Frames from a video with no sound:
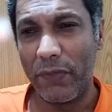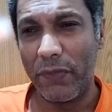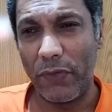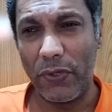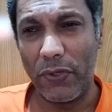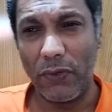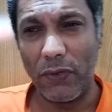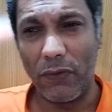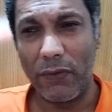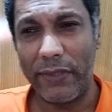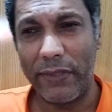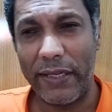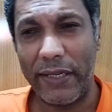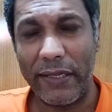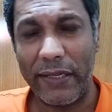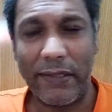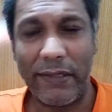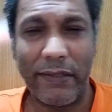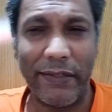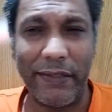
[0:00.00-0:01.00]
we know
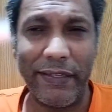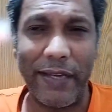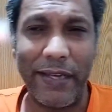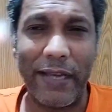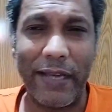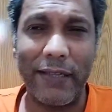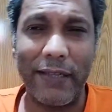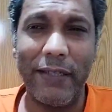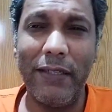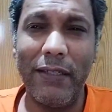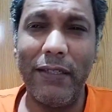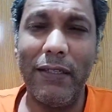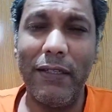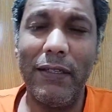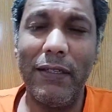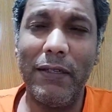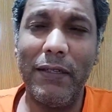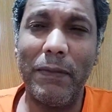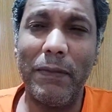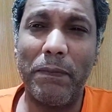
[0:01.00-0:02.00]
that
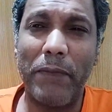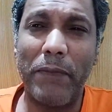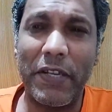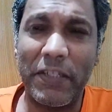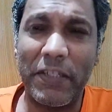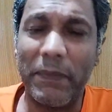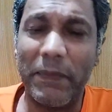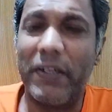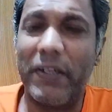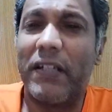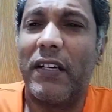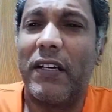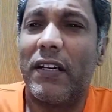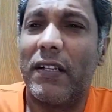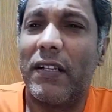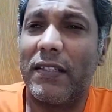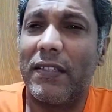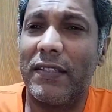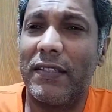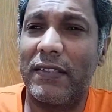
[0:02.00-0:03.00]
Iraqi
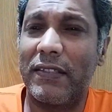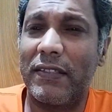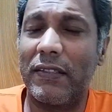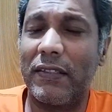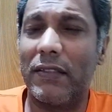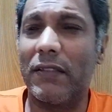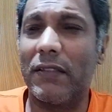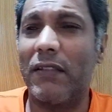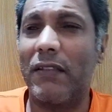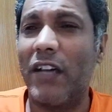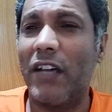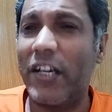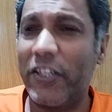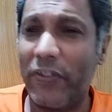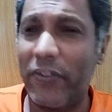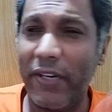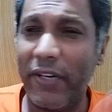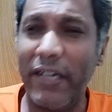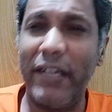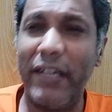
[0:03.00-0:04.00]
Peshmergas are
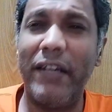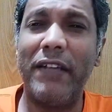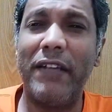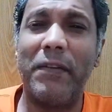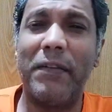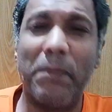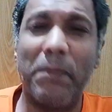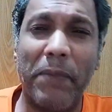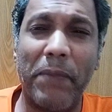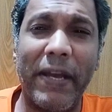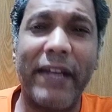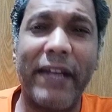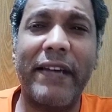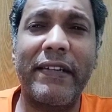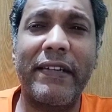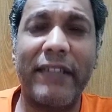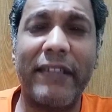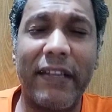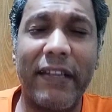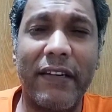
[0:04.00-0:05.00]
trained,
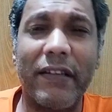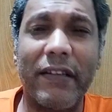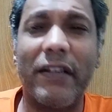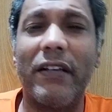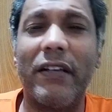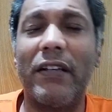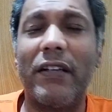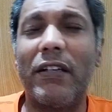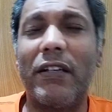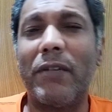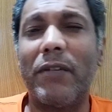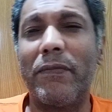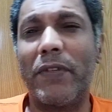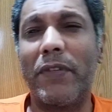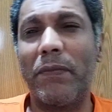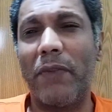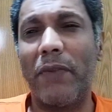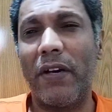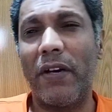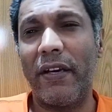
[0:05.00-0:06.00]
backed and
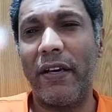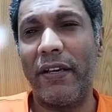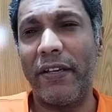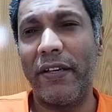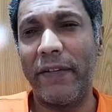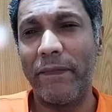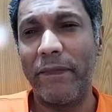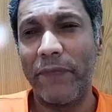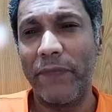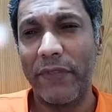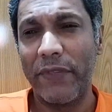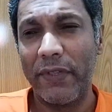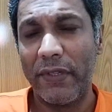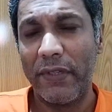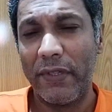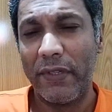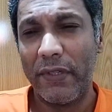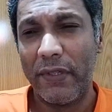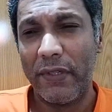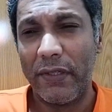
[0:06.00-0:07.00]
armed by
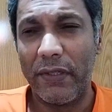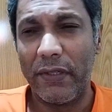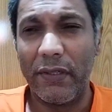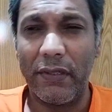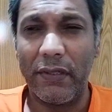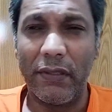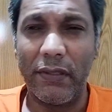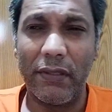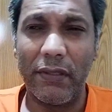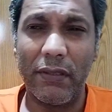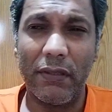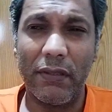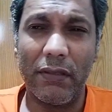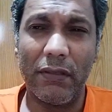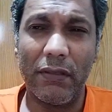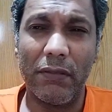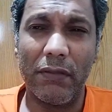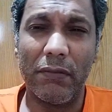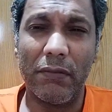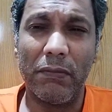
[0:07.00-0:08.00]

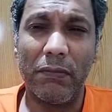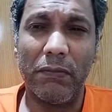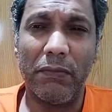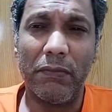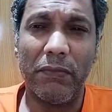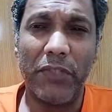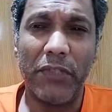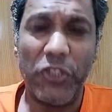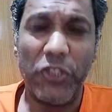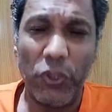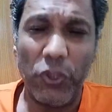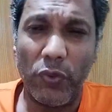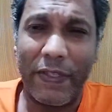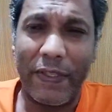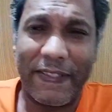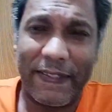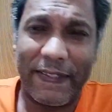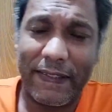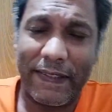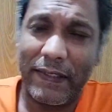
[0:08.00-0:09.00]

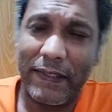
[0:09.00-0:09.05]
US.